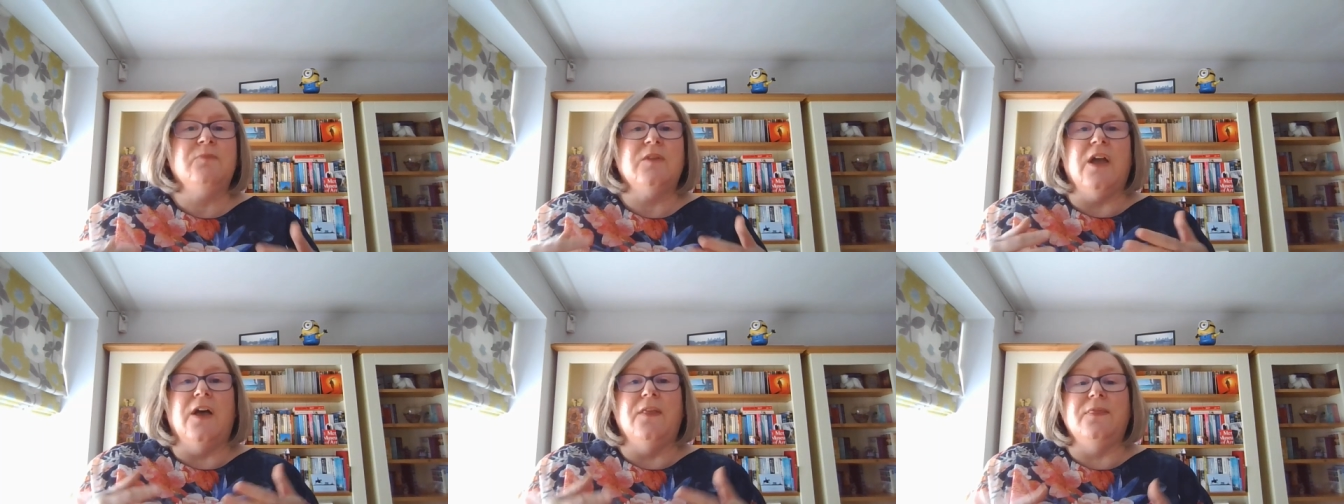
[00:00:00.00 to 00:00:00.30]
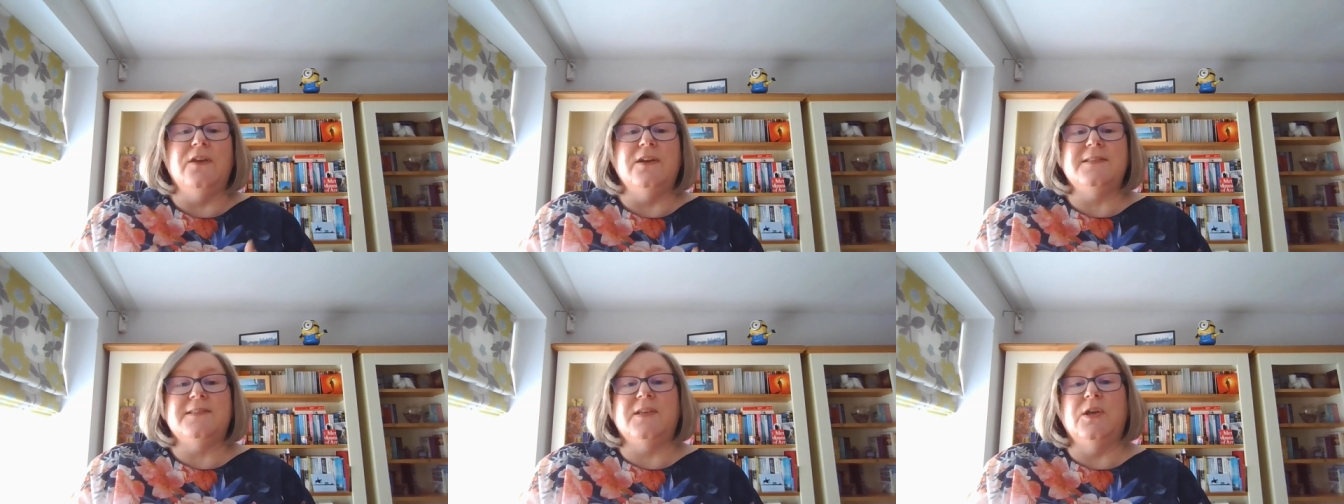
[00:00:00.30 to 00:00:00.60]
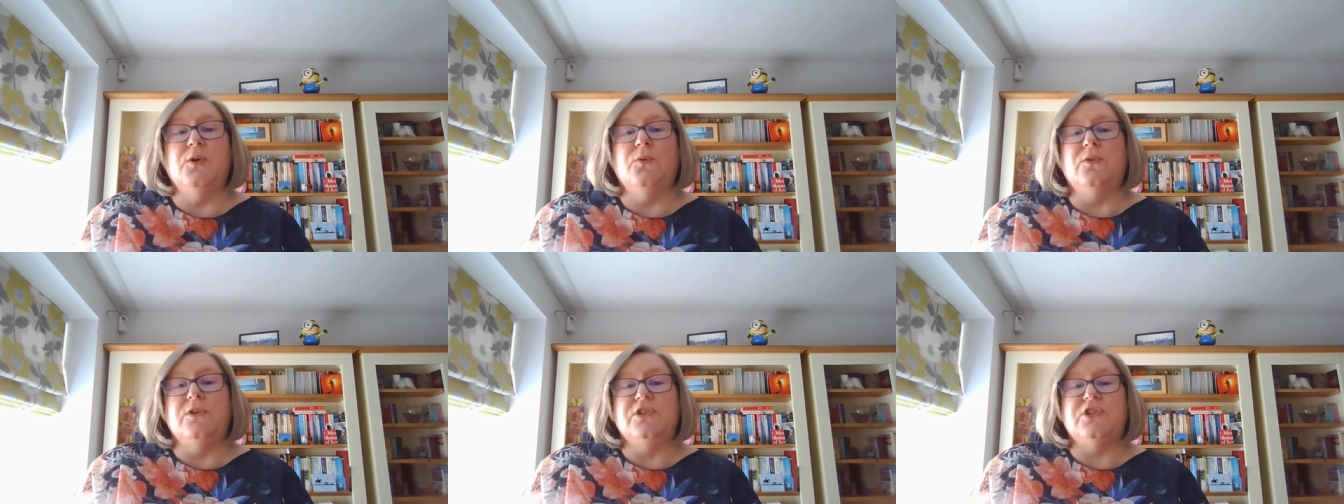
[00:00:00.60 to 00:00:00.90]
And those
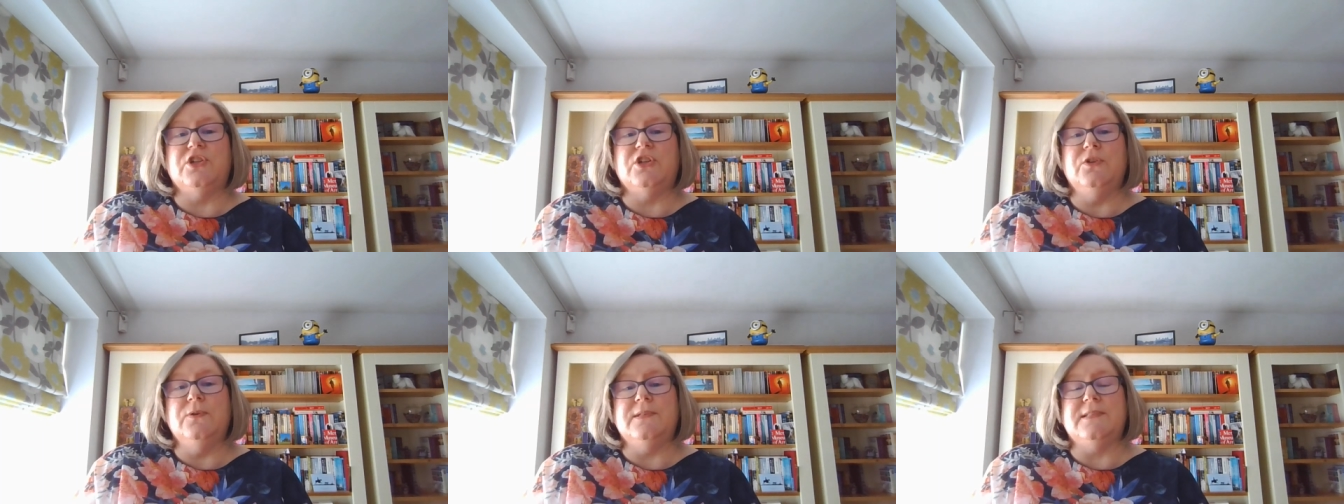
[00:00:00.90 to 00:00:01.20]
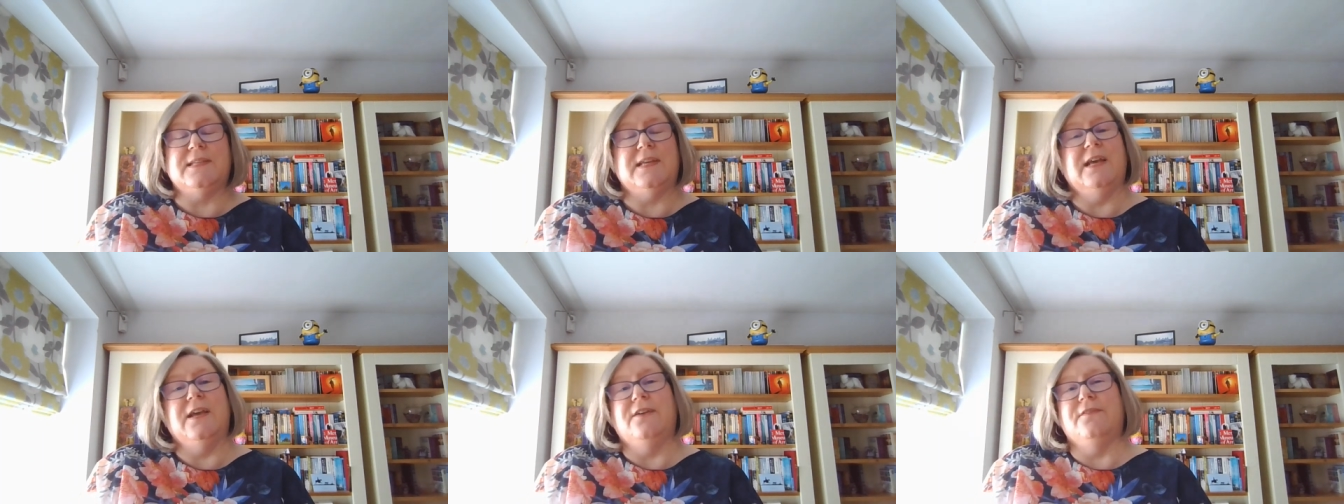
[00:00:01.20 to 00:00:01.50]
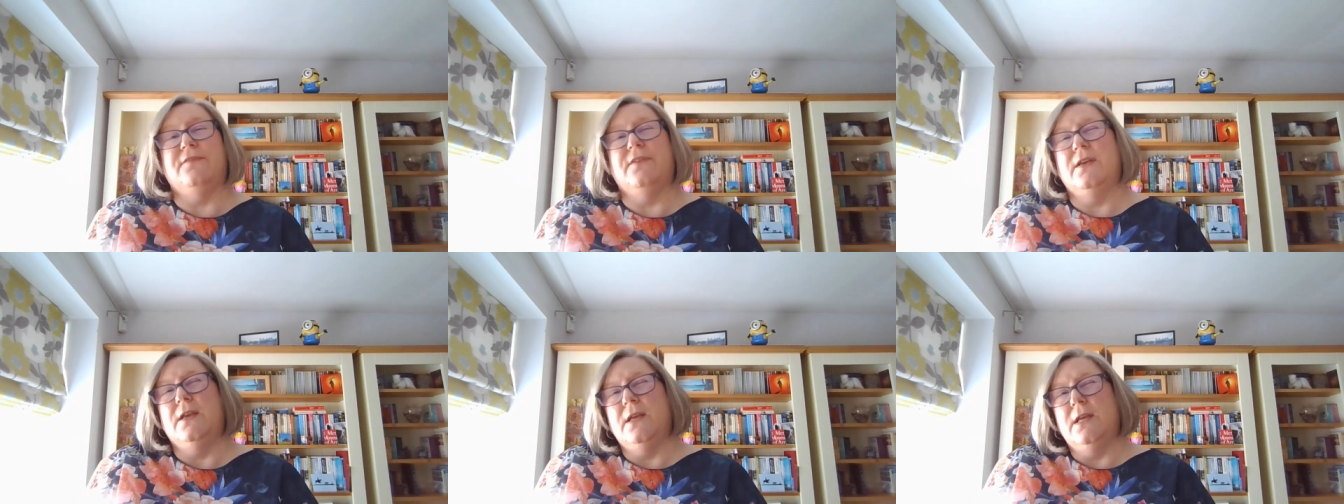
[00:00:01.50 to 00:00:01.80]
who were
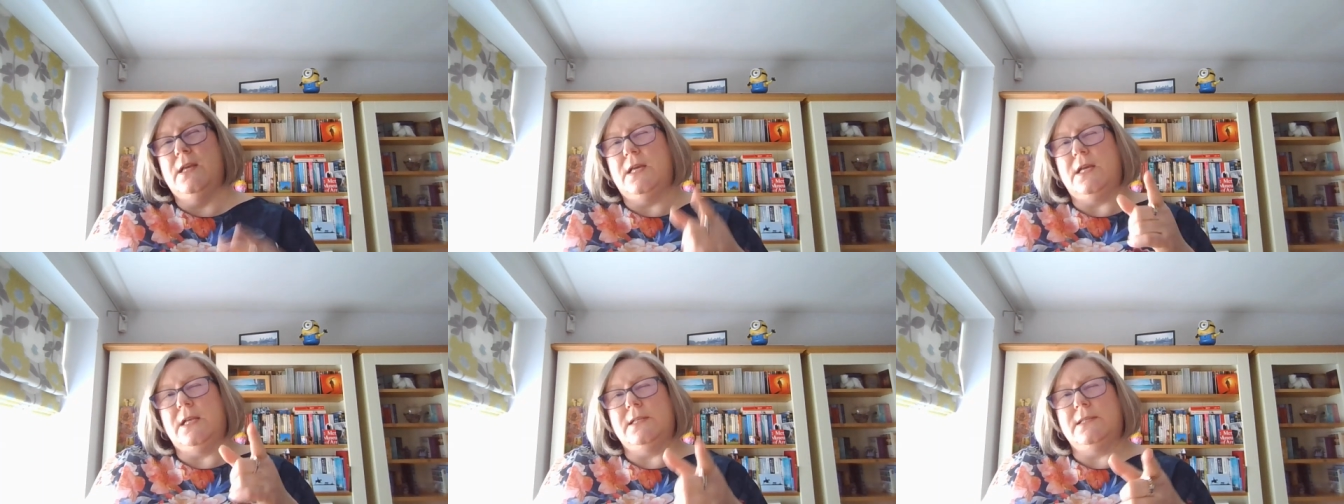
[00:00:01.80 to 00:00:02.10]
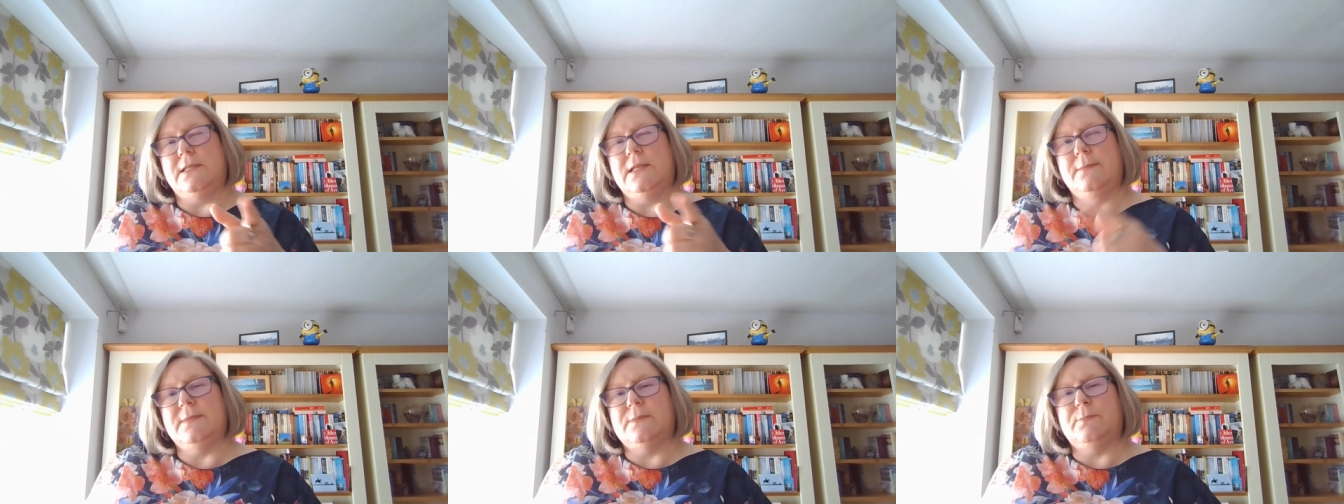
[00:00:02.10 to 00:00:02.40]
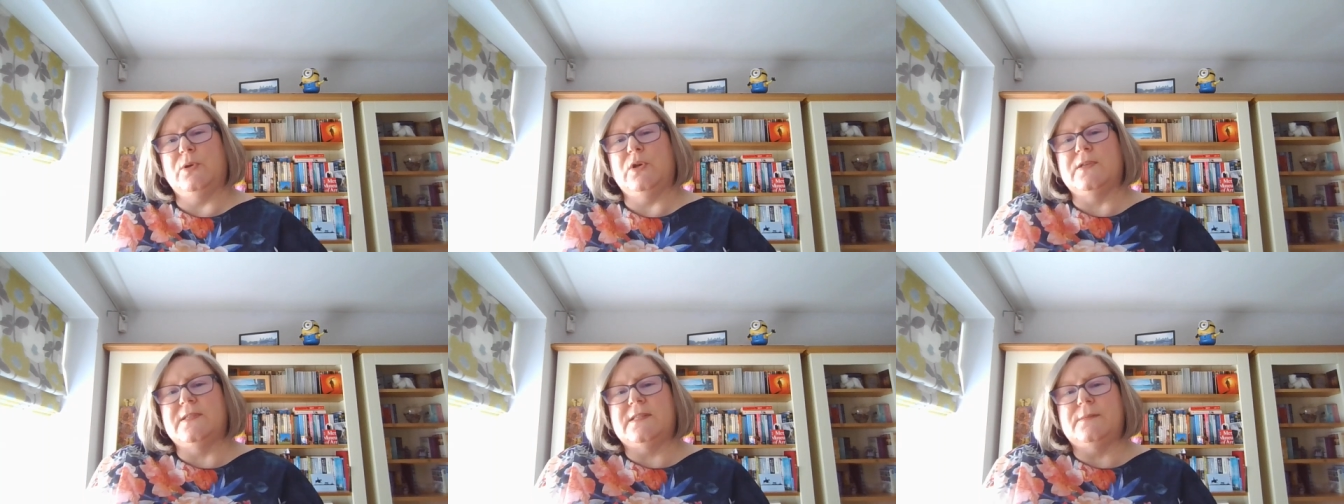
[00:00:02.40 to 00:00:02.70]
intuitive and deemed to
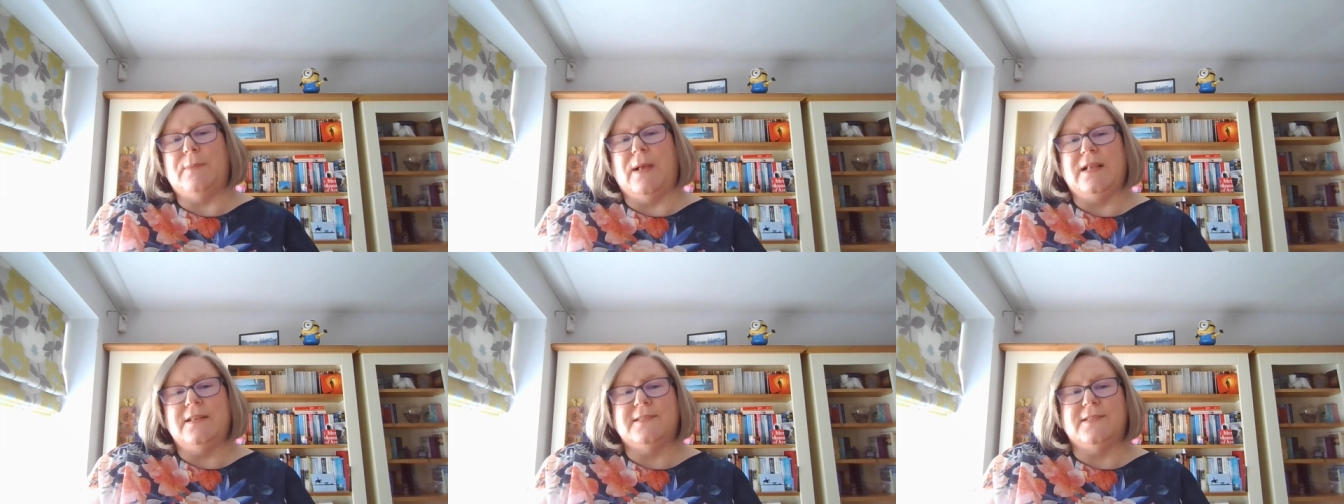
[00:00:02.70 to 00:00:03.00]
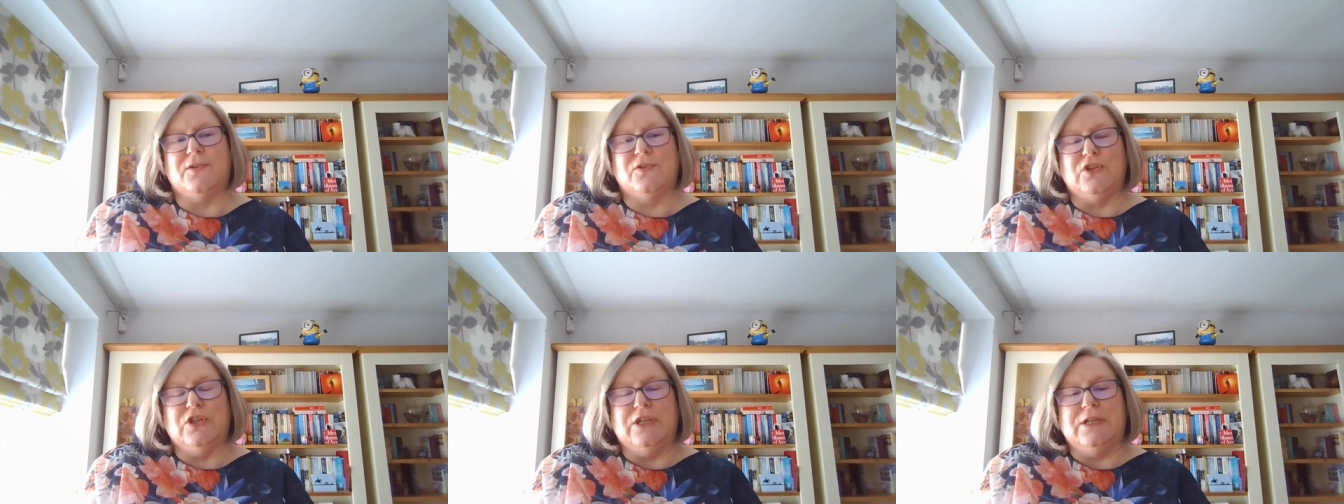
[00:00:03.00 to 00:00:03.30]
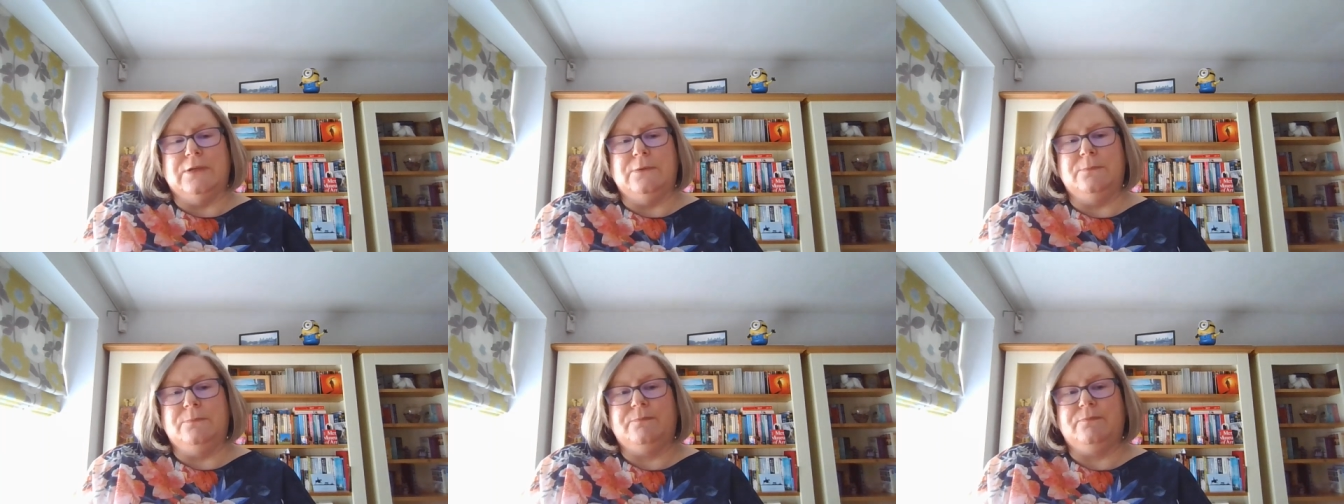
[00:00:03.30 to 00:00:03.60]
put spells on
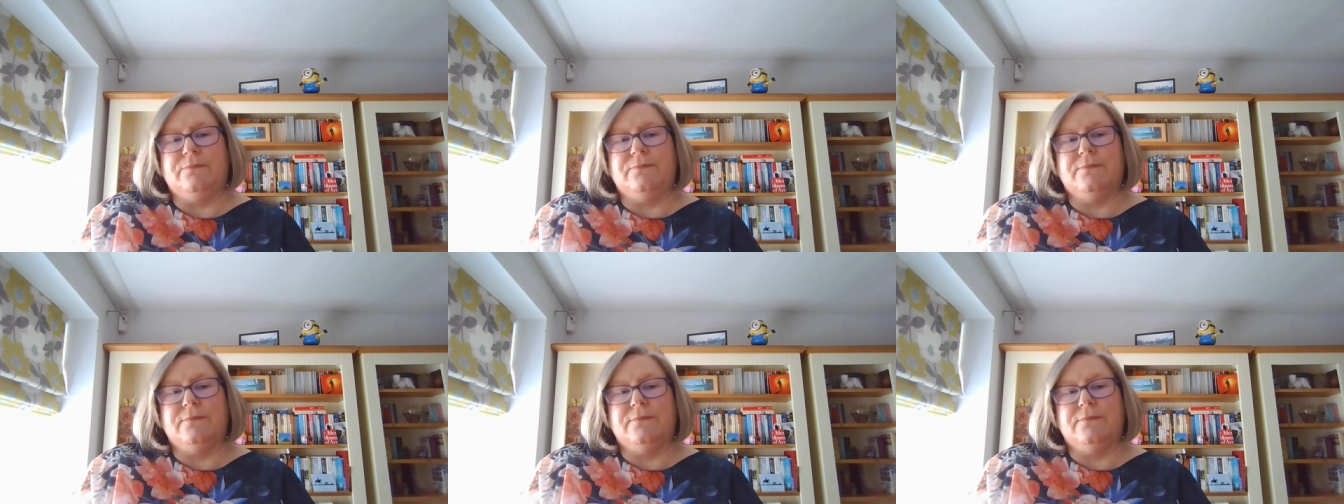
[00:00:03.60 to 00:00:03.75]
you.